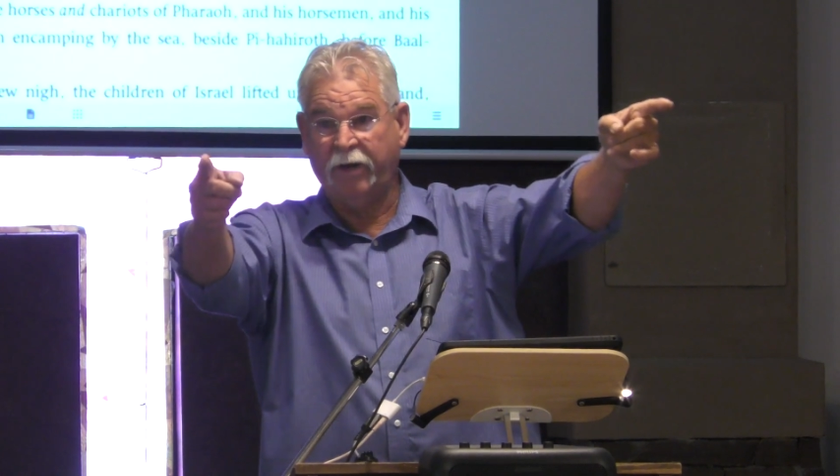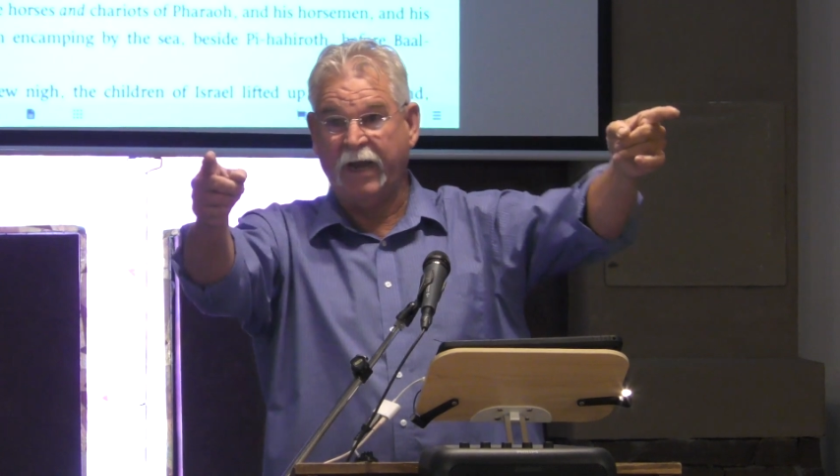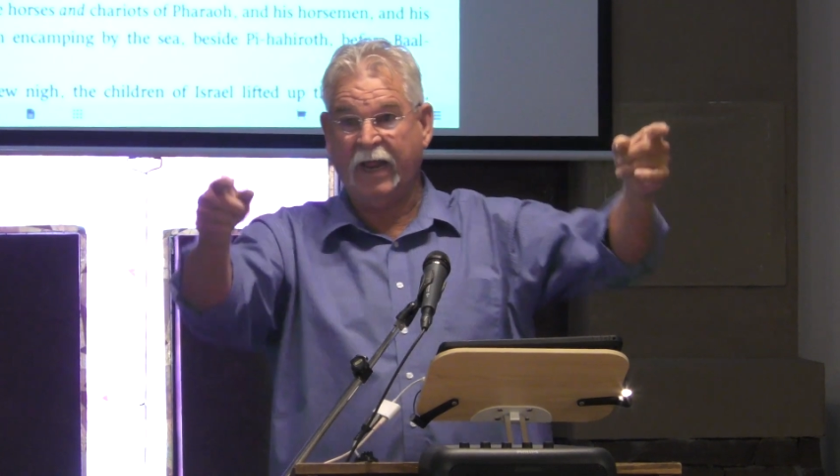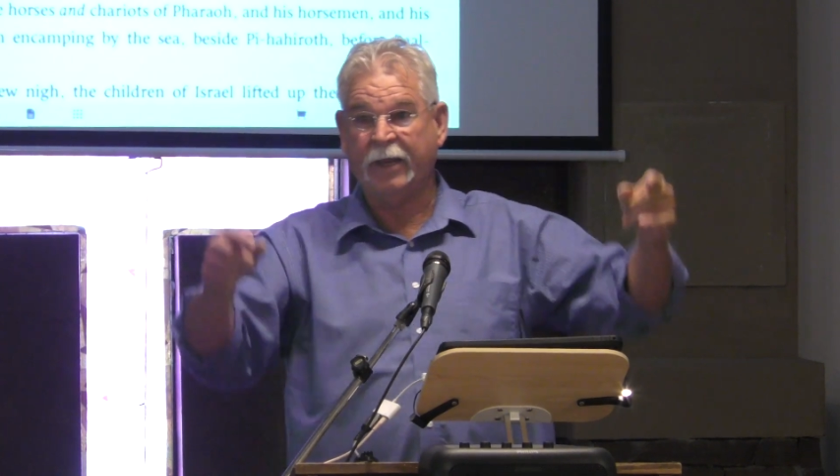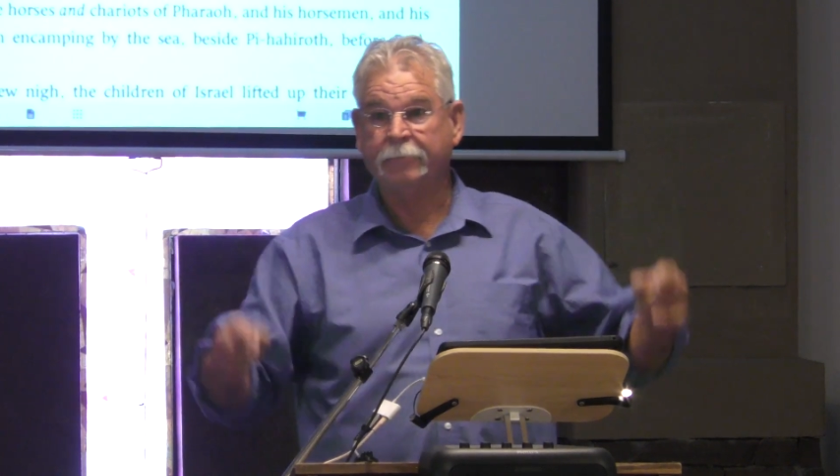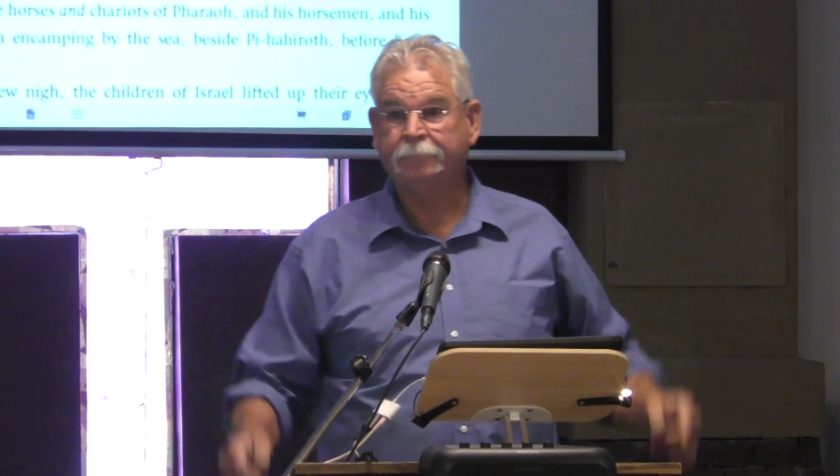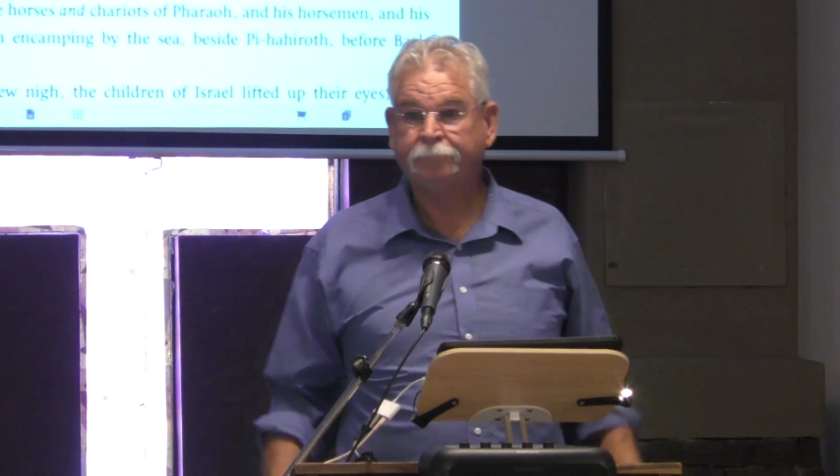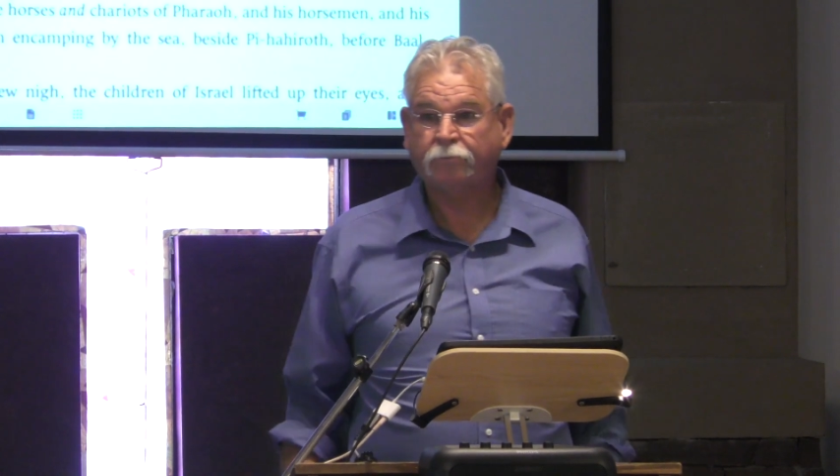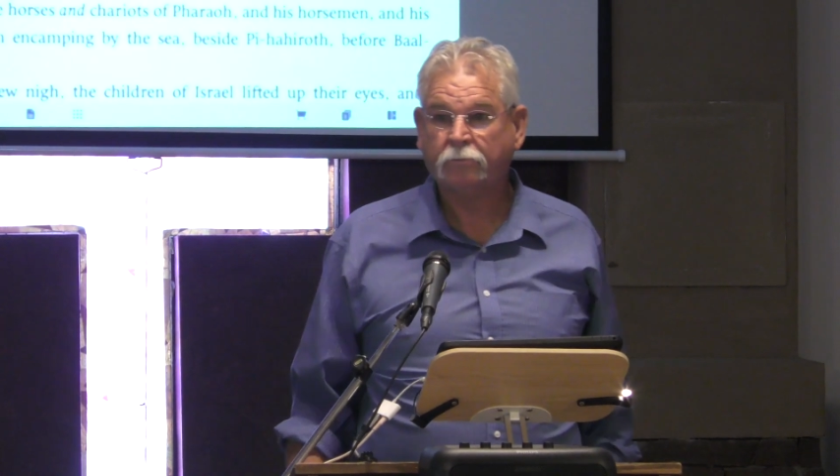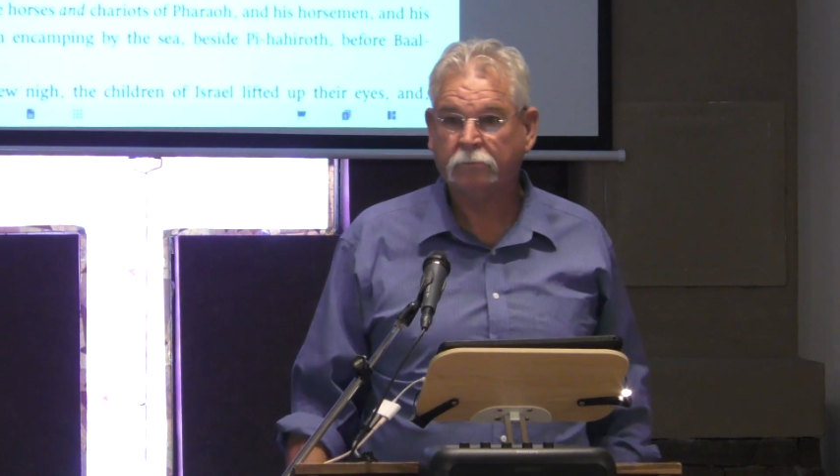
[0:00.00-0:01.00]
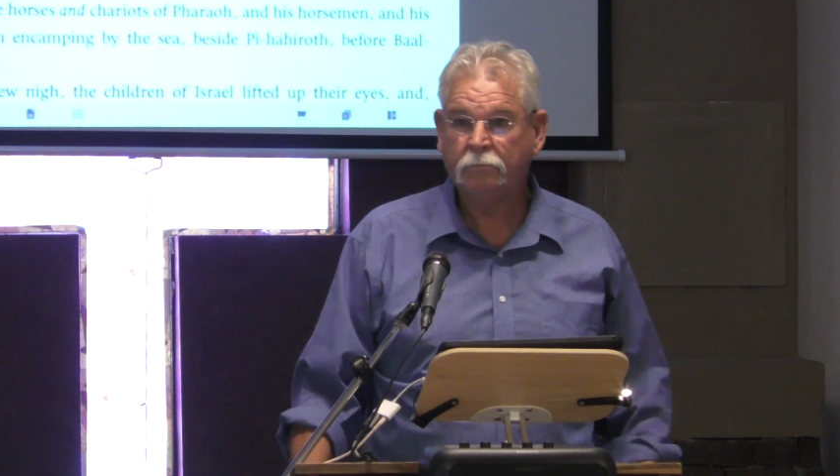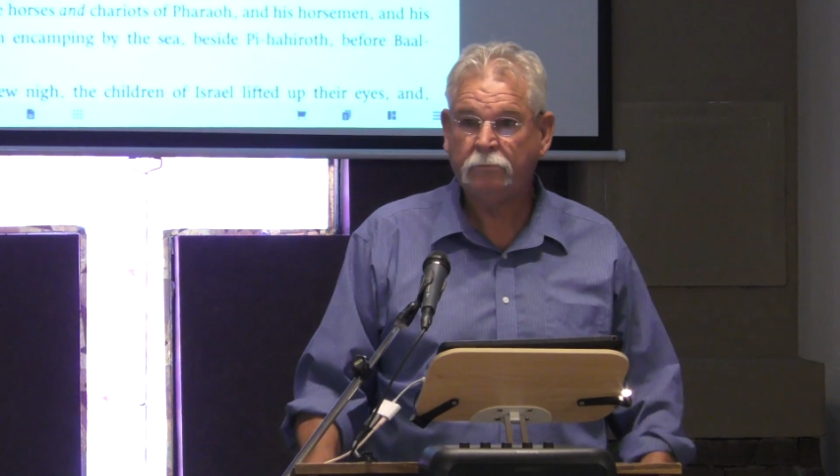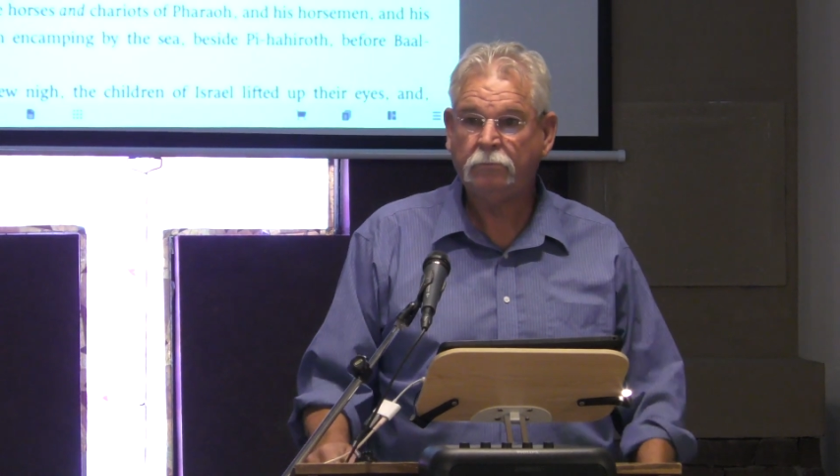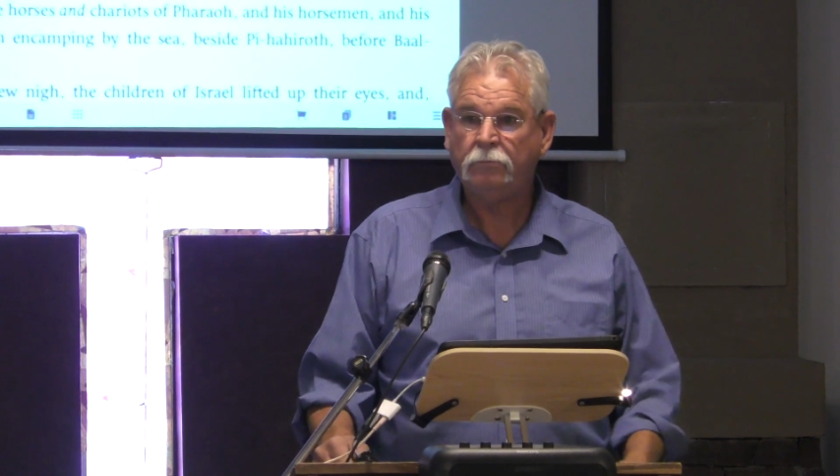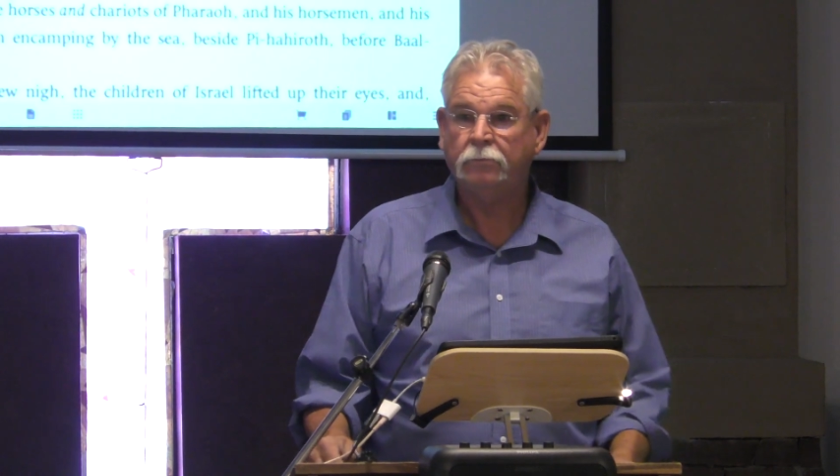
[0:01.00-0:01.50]
today,
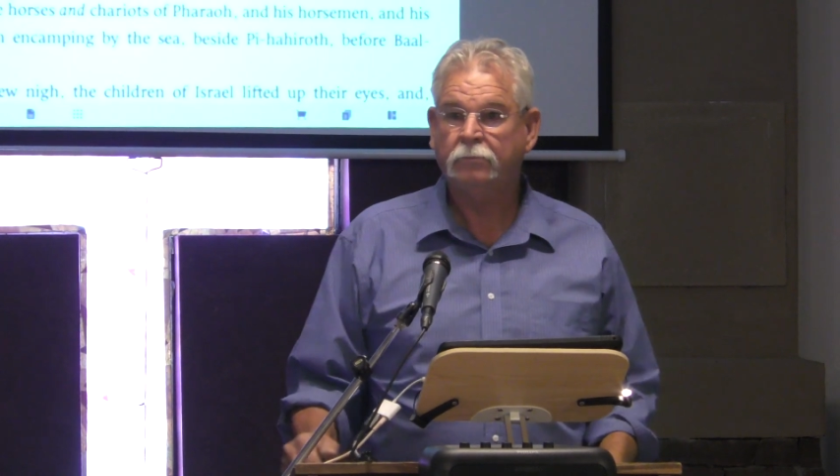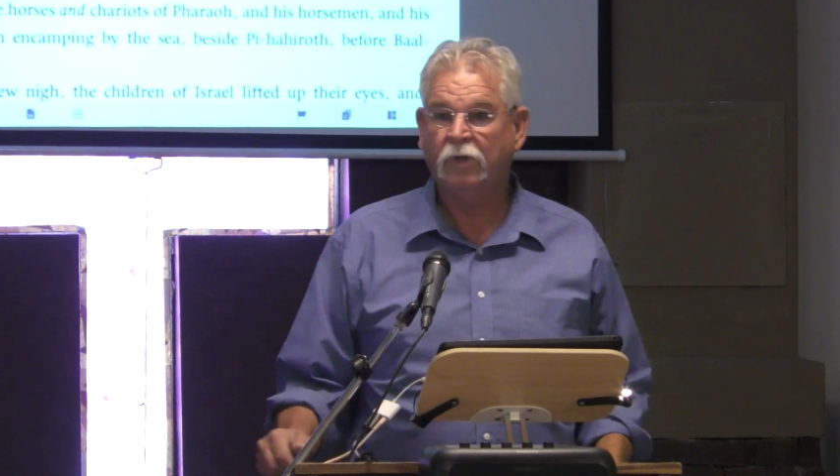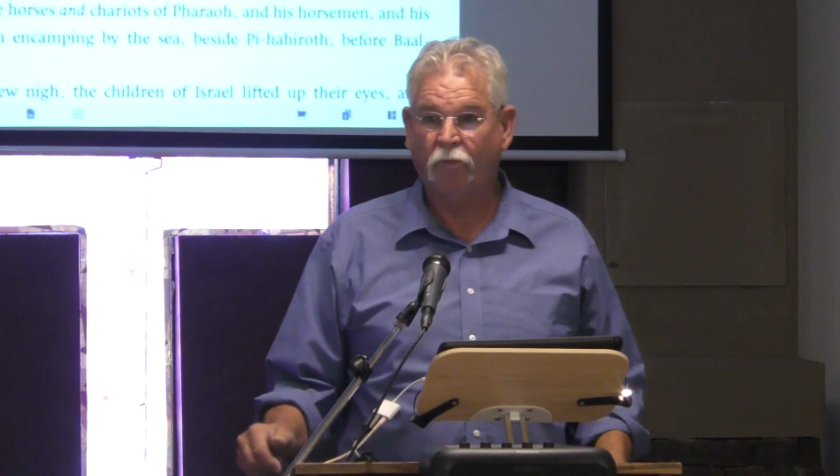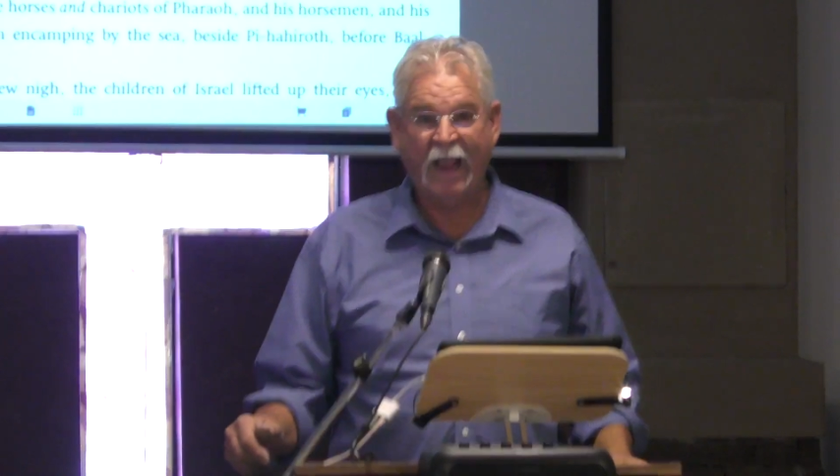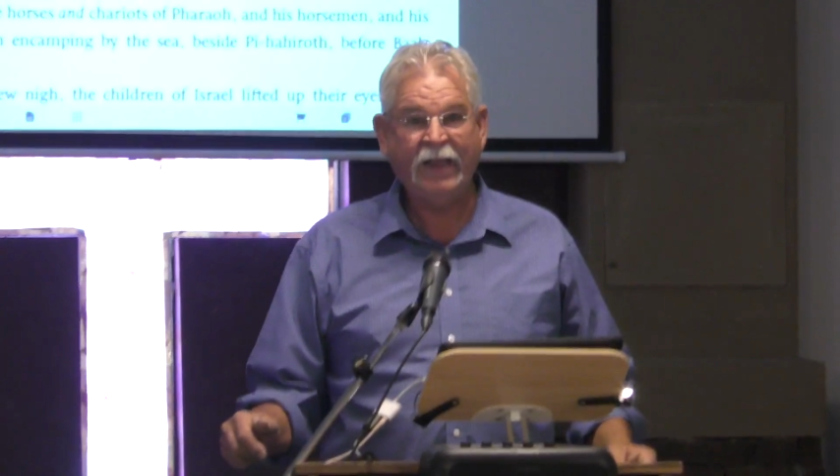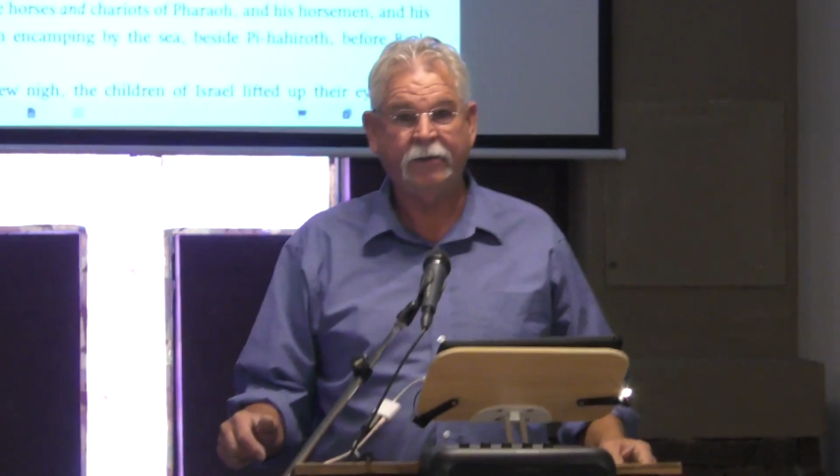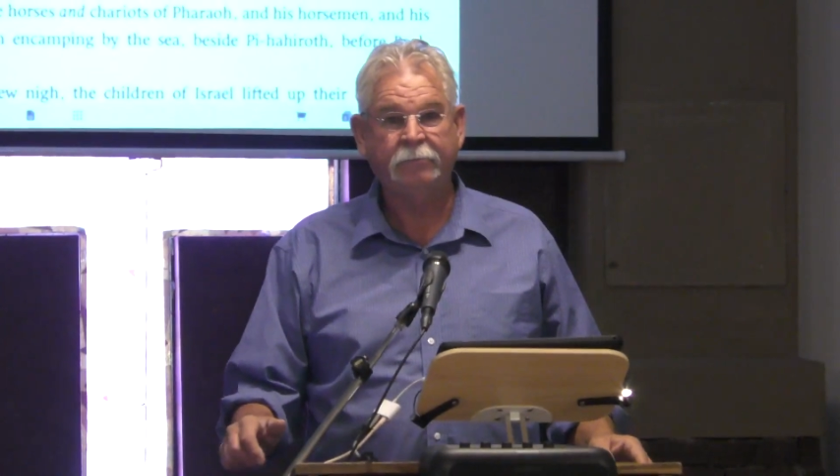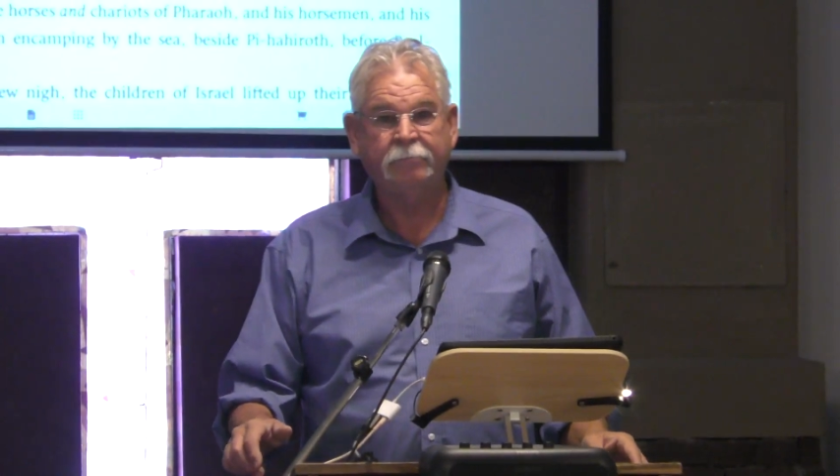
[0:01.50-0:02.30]
right?